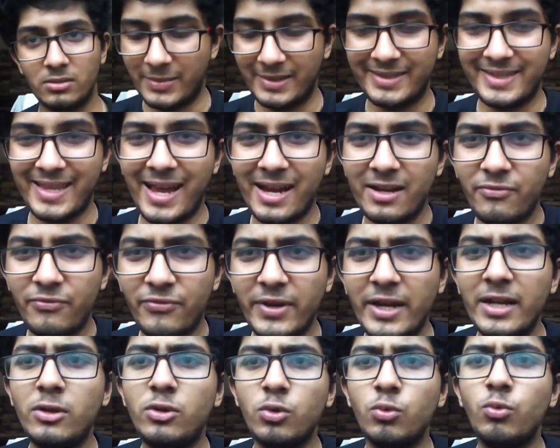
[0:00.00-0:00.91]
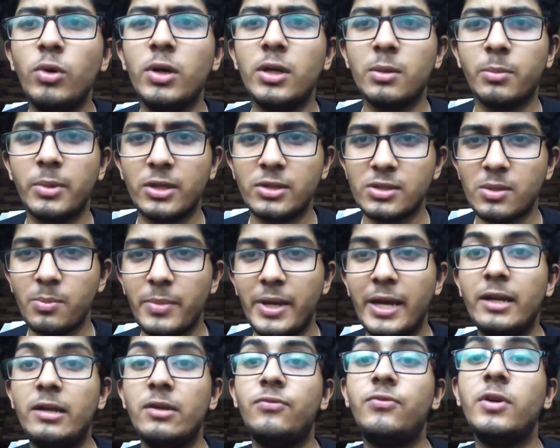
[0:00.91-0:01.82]
But that failed to work because of my
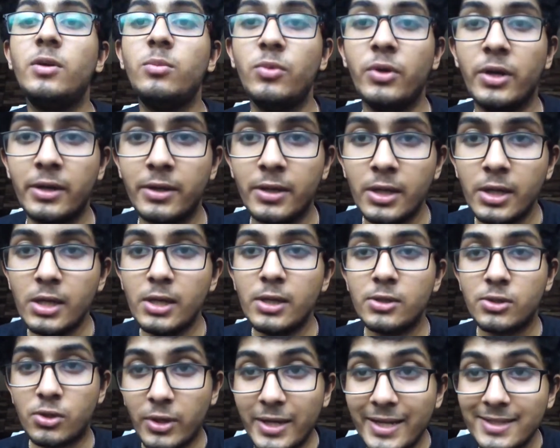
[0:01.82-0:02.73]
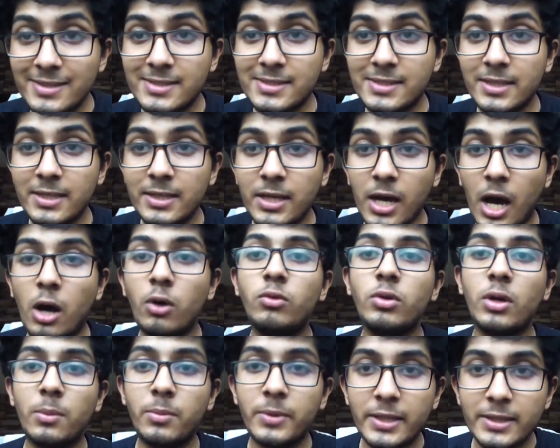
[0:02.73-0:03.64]
AT firmware. So let's see how
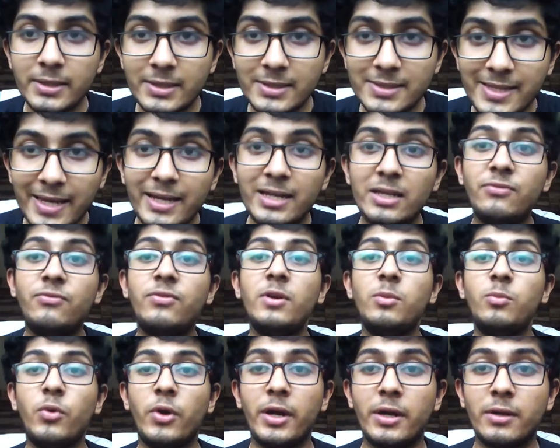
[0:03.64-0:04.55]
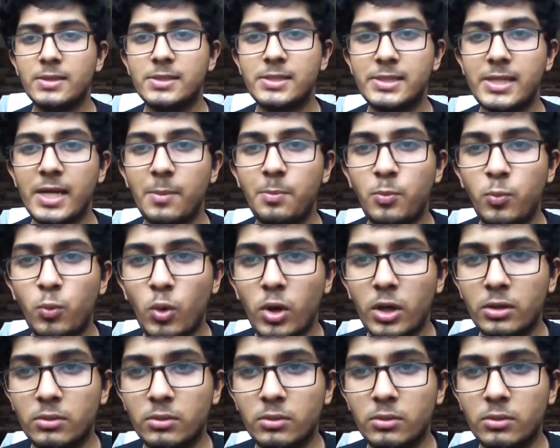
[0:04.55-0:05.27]
to upgrade this AT firmware. Step 1.